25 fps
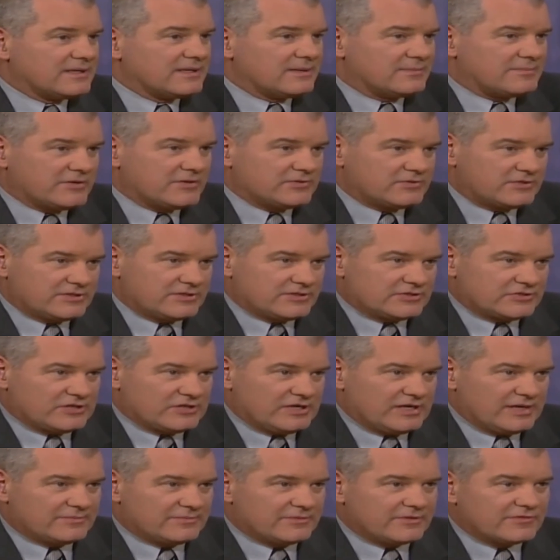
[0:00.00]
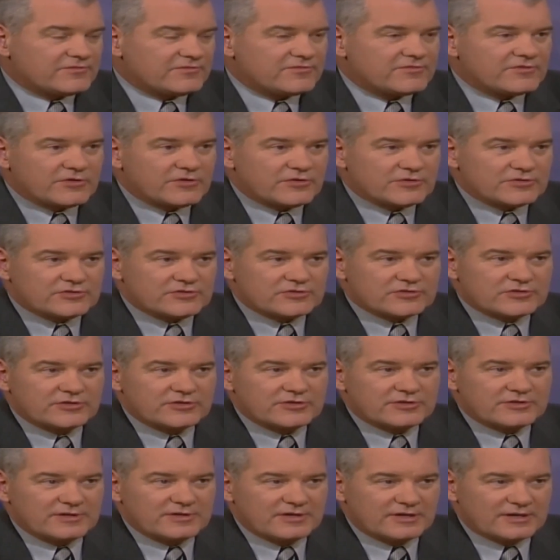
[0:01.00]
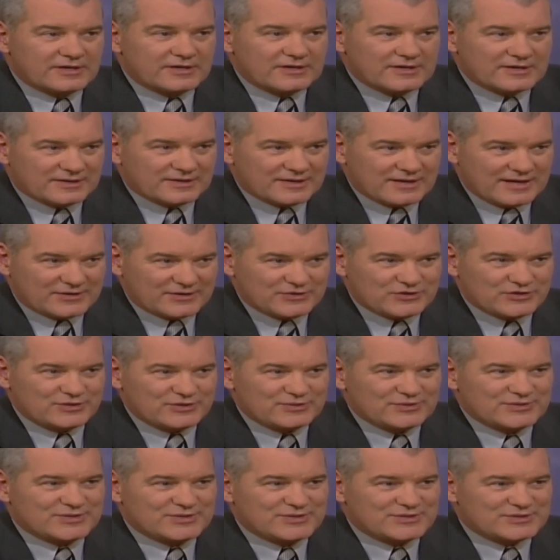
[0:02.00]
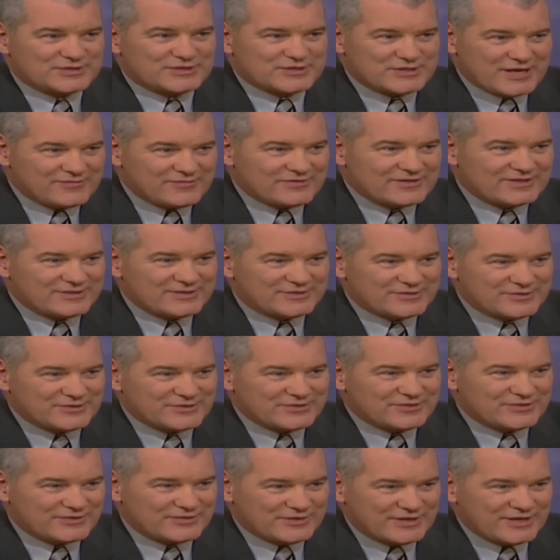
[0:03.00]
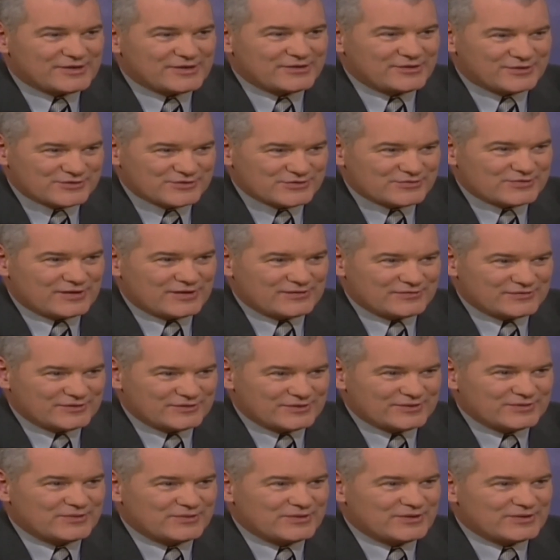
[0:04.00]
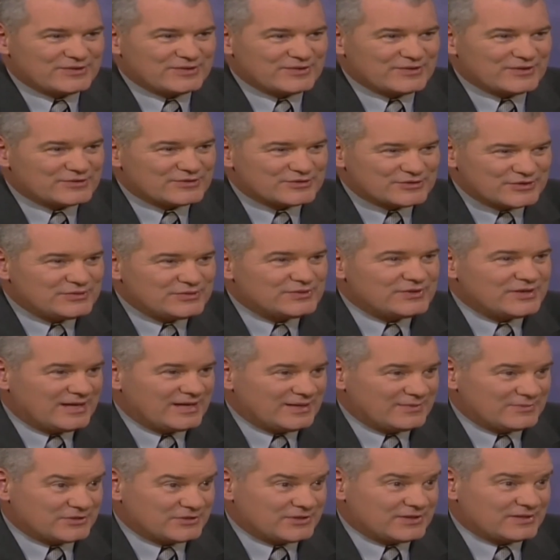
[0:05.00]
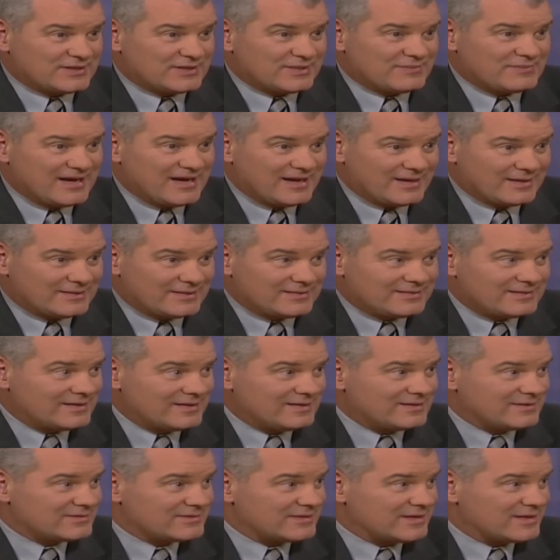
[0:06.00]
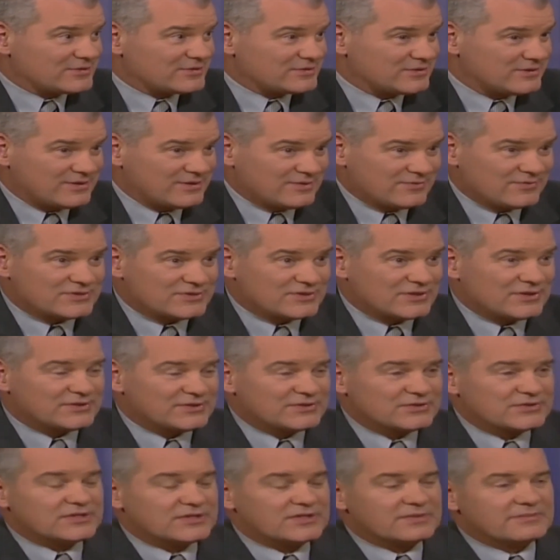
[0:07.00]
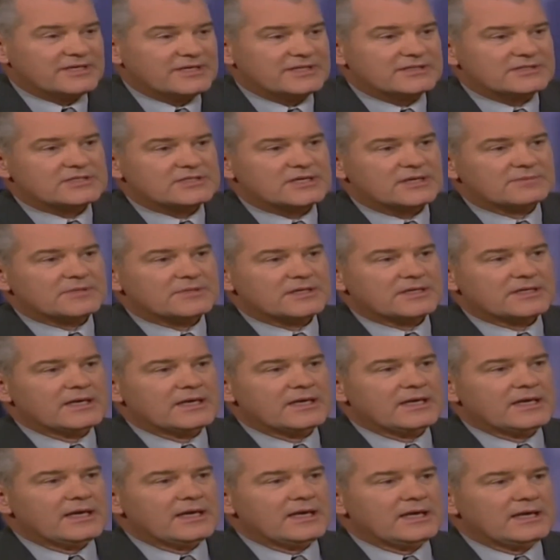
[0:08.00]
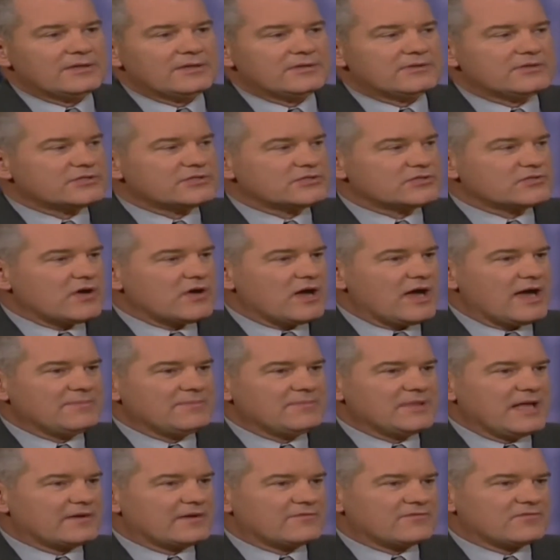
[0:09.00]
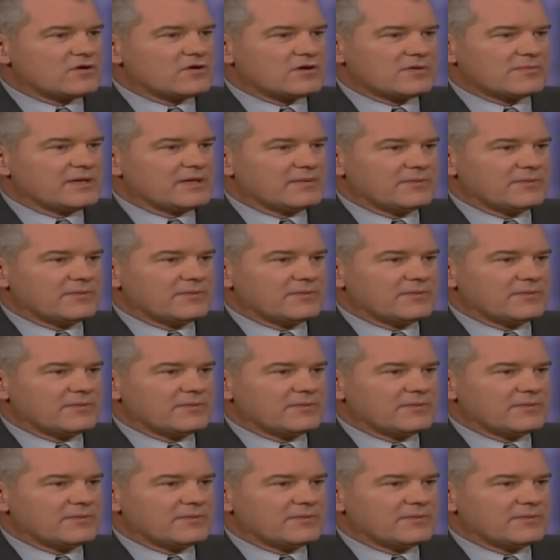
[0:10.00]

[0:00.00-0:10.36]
about this time, the first elections in 72 years, roughly, where there are two names on the ballot, and it's actually, the result is going to mean something. Describe that for me. I